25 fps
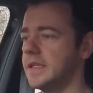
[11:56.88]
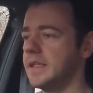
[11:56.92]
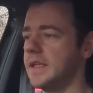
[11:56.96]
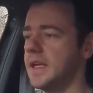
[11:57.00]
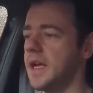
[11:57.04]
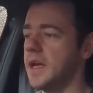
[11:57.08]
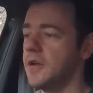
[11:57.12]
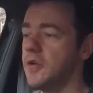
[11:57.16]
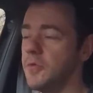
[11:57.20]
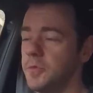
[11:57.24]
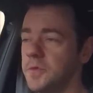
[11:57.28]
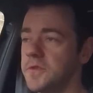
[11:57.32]

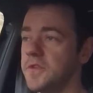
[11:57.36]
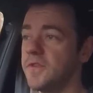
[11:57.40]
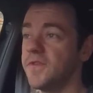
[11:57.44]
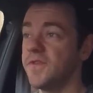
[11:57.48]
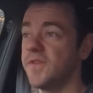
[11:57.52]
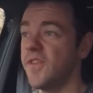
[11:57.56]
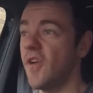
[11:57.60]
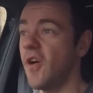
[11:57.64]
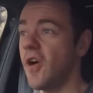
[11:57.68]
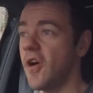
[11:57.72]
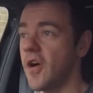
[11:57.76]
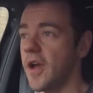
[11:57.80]
And up to
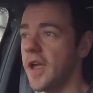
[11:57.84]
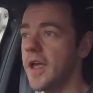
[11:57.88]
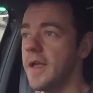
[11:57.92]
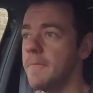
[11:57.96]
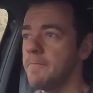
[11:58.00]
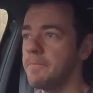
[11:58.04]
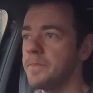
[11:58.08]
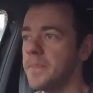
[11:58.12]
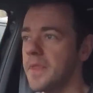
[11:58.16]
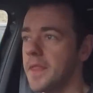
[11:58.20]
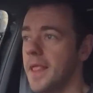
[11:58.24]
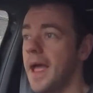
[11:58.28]
40,
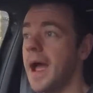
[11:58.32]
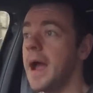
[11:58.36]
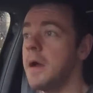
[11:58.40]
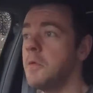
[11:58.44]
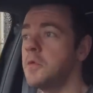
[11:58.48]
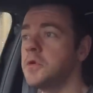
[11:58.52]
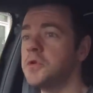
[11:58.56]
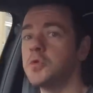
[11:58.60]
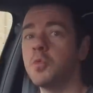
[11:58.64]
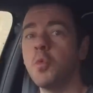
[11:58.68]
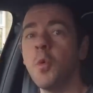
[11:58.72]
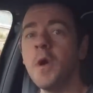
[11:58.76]
I
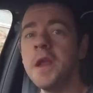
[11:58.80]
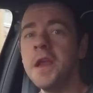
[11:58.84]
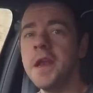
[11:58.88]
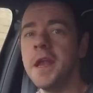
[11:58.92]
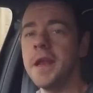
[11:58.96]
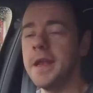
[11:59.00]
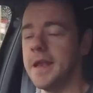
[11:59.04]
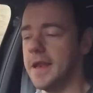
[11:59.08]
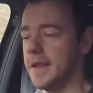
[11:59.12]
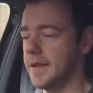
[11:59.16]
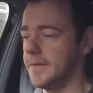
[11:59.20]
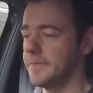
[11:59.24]
was
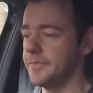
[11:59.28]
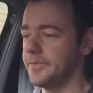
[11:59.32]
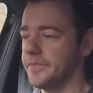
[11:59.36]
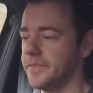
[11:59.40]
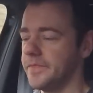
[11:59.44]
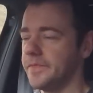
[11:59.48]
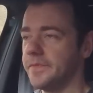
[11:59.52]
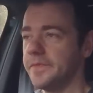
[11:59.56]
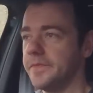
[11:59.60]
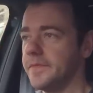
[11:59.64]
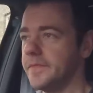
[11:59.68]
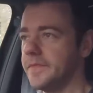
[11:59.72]
winning.
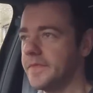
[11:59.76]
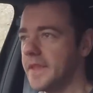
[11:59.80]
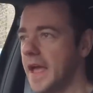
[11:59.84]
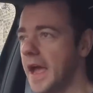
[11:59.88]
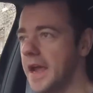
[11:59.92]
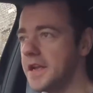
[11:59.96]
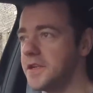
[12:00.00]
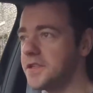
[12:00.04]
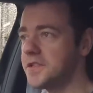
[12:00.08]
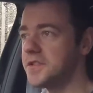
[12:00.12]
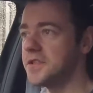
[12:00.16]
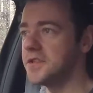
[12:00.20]
That
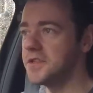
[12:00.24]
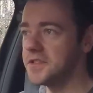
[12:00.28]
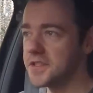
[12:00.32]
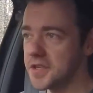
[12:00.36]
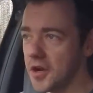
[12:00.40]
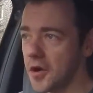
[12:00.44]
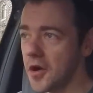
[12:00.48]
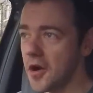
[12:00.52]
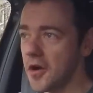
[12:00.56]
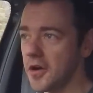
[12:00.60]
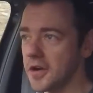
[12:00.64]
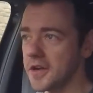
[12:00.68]
instant
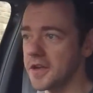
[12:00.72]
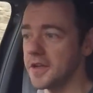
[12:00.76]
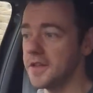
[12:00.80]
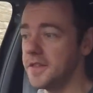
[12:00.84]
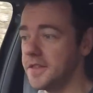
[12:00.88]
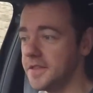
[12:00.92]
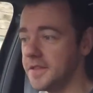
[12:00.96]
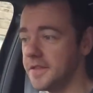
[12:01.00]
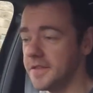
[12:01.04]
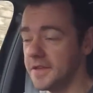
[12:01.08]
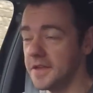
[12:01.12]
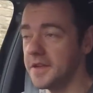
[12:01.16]
torque,
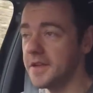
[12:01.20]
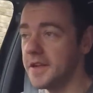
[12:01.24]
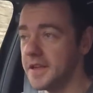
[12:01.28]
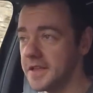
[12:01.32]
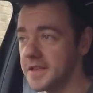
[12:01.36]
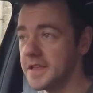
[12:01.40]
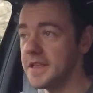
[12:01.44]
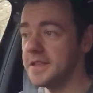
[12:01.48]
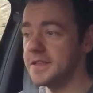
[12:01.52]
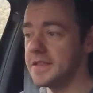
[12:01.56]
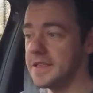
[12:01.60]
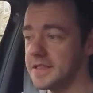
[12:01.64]
and
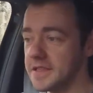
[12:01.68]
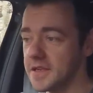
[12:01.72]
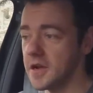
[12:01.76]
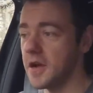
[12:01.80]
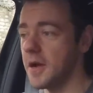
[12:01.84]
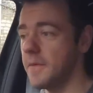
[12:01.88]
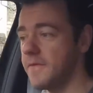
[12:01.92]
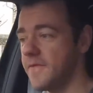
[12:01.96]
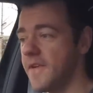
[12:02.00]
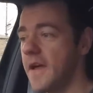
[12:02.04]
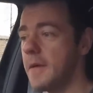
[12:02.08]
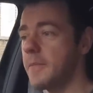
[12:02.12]
it's got a fair